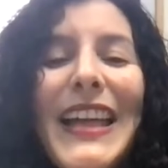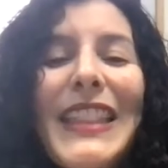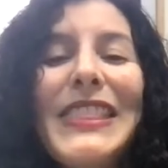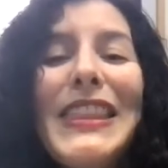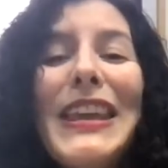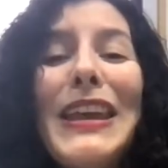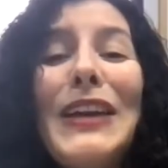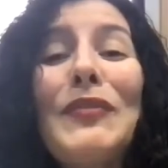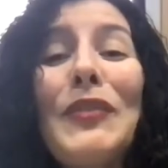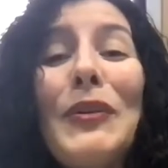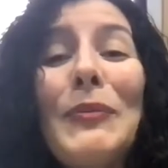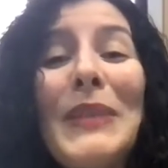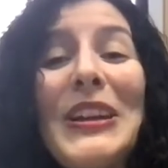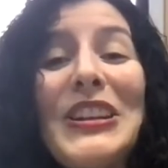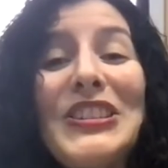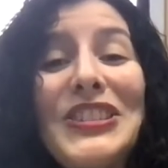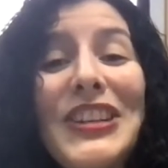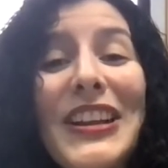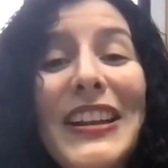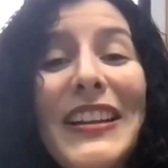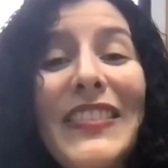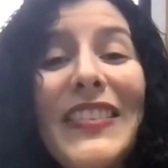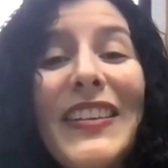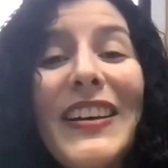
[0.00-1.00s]
The
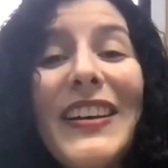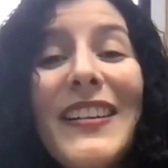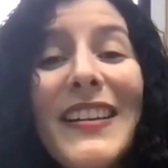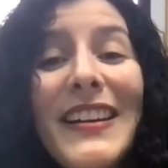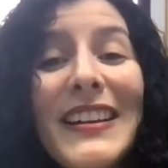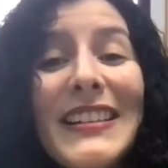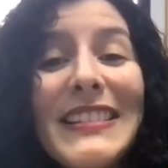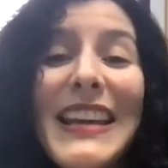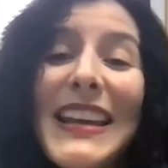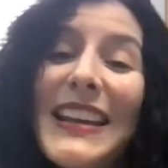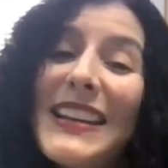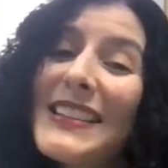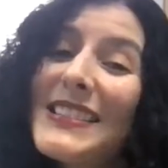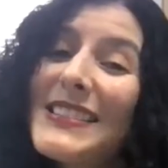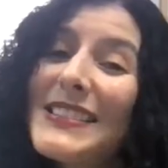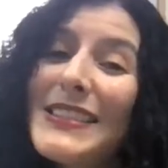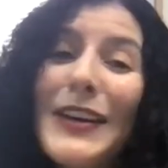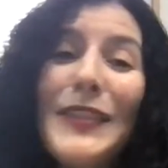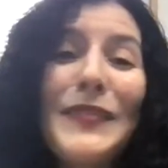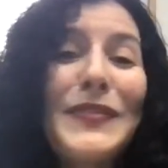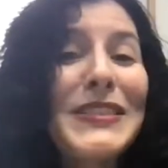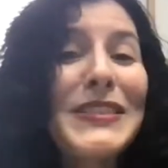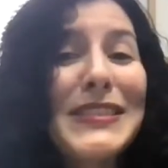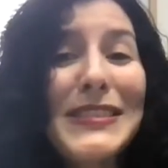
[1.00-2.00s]
information and the content
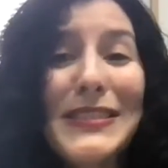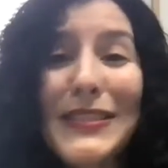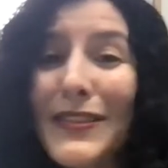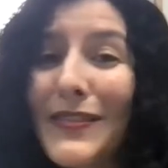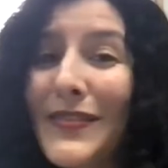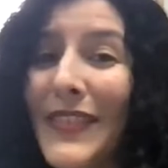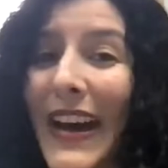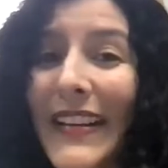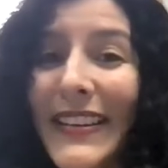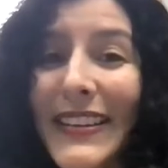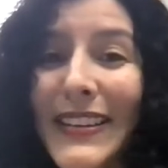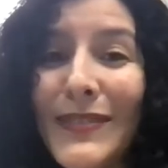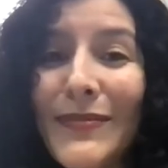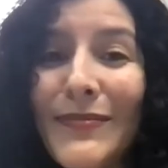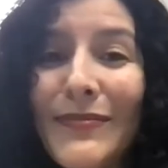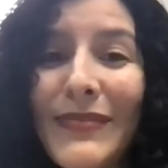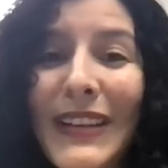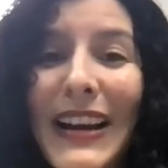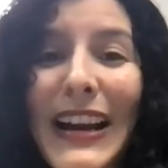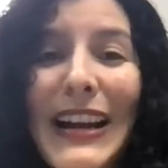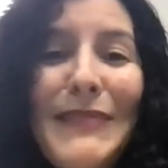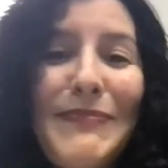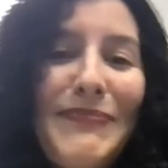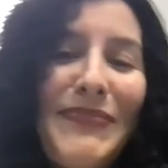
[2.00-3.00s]
itself is still valid,
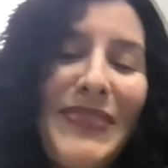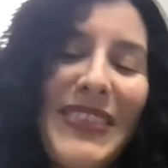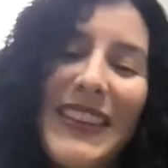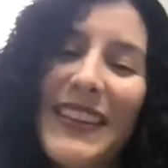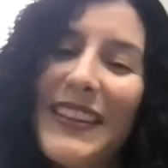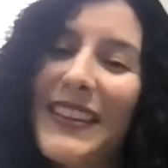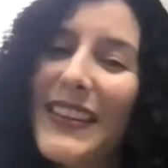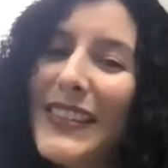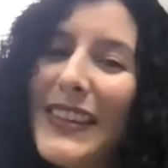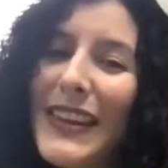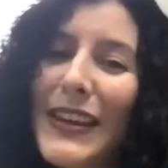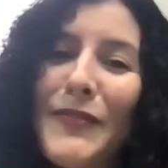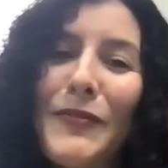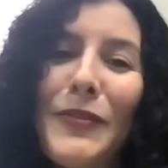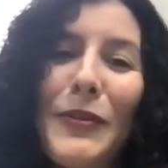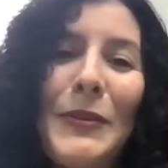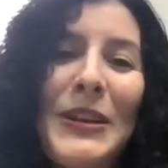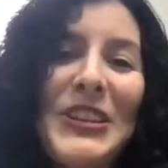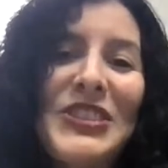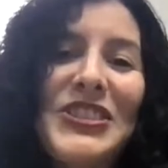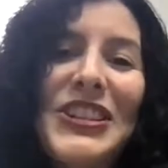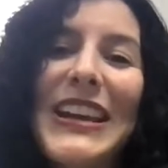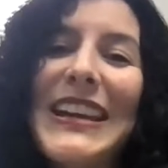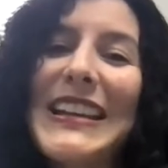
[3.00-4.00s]
right? The
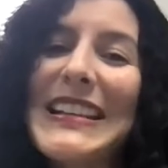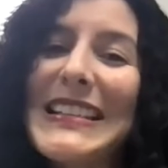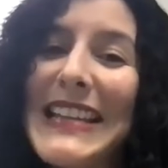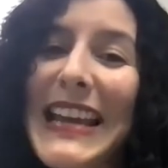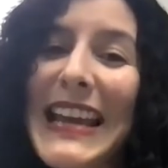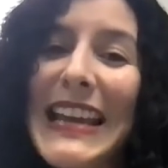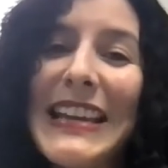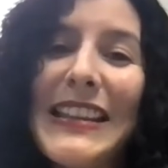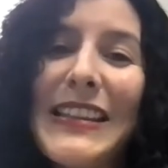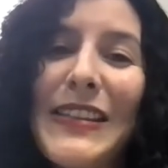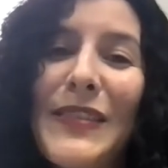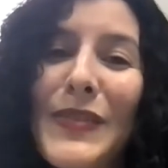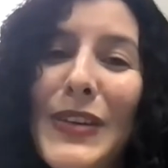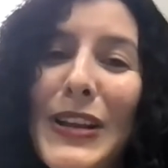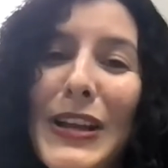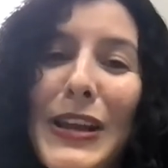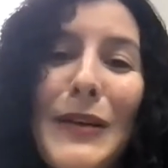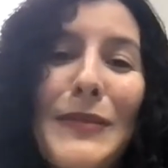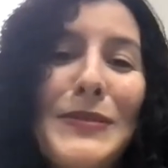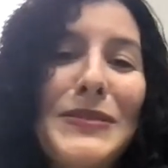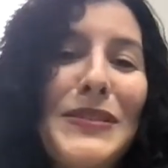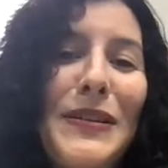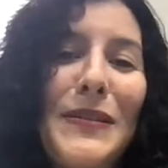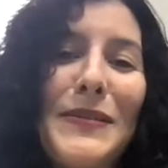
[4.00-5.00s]
information contained in the
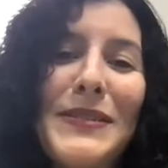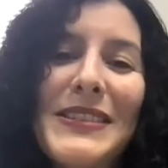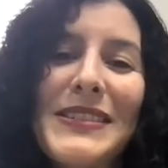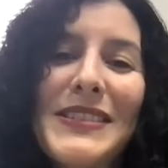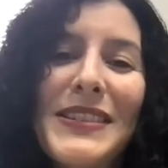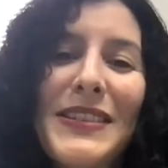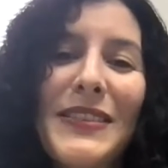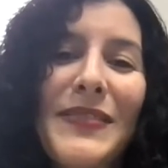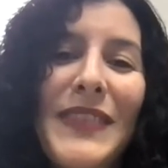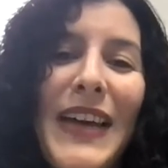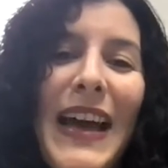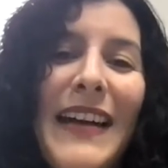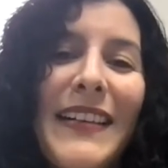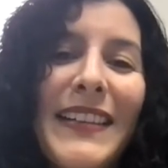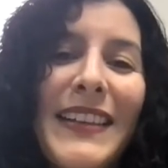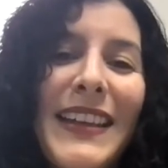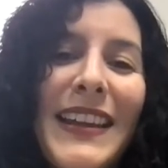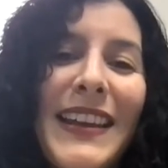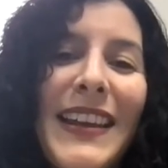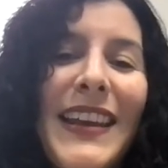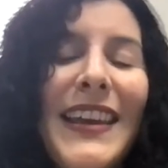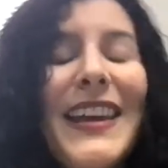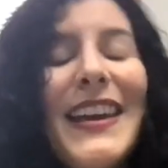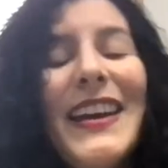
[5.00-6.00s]
video is always still
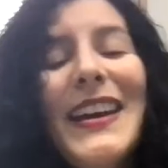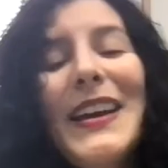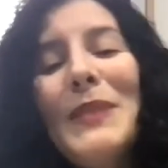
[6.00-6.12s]
valid.